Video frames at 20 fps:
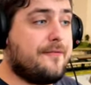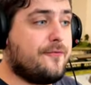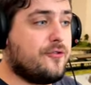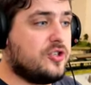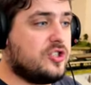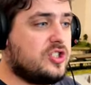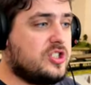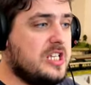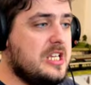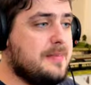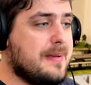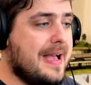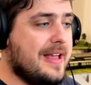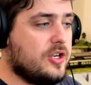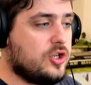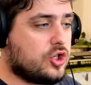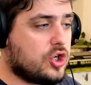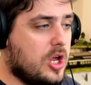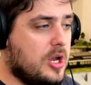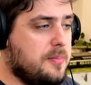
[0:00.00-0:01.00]
for a steam
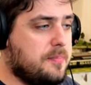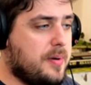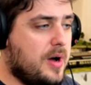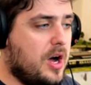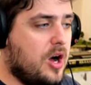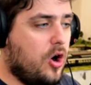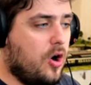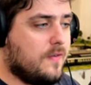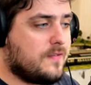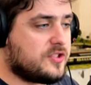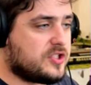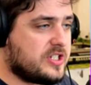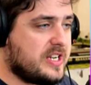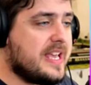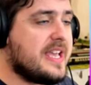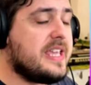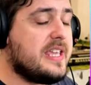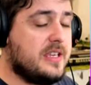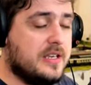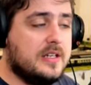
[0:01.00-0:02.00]
engine, but
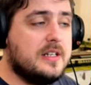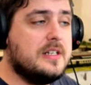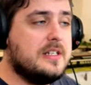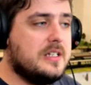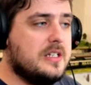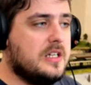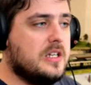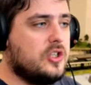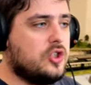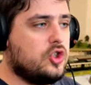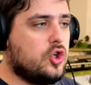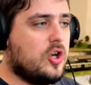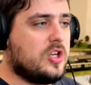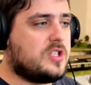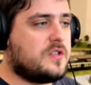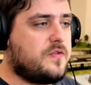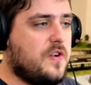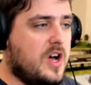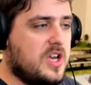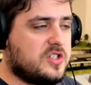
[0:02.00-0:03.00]
obviously not
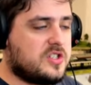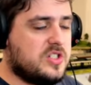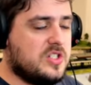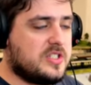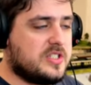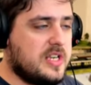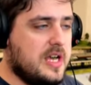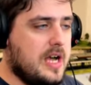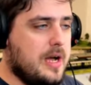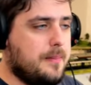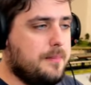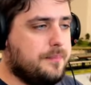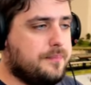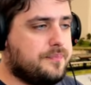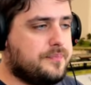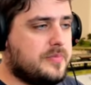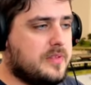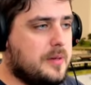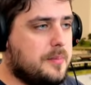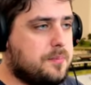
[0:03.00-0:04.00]
as fast as um,
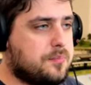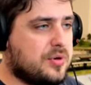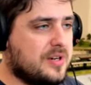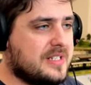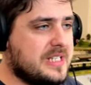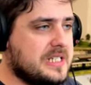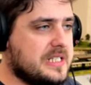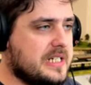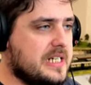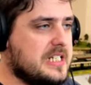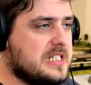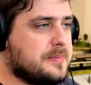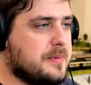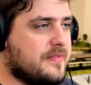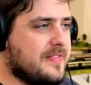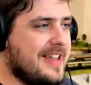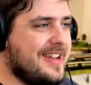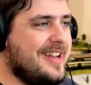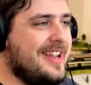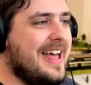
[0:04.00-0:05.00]
Princess
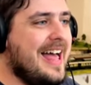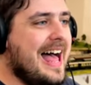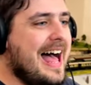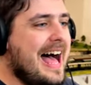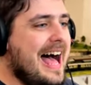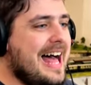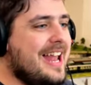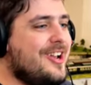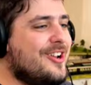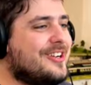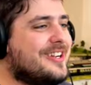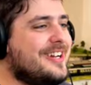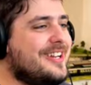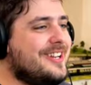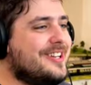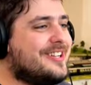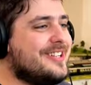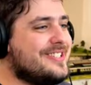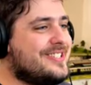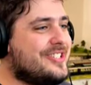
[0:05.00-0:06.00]
Elizabeth. And and look at
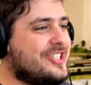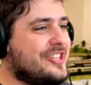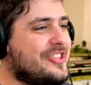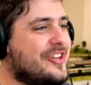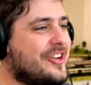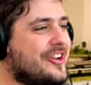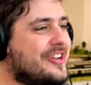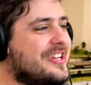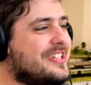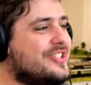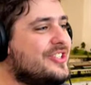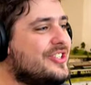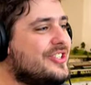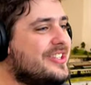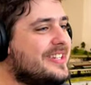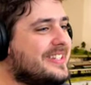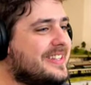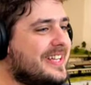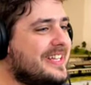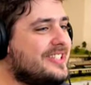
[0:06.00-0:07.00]
look at Sutherland. It's just
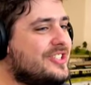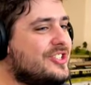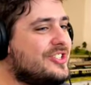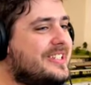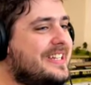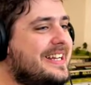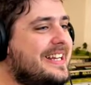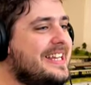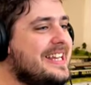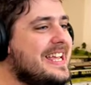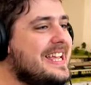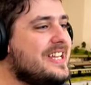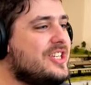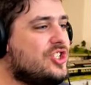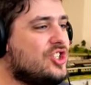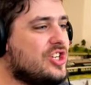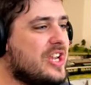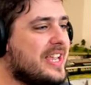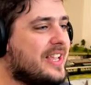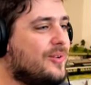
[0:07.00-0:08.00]
it's just
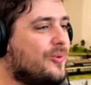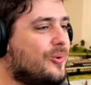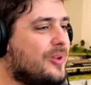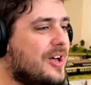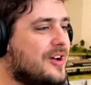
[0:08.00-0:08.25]
glitching all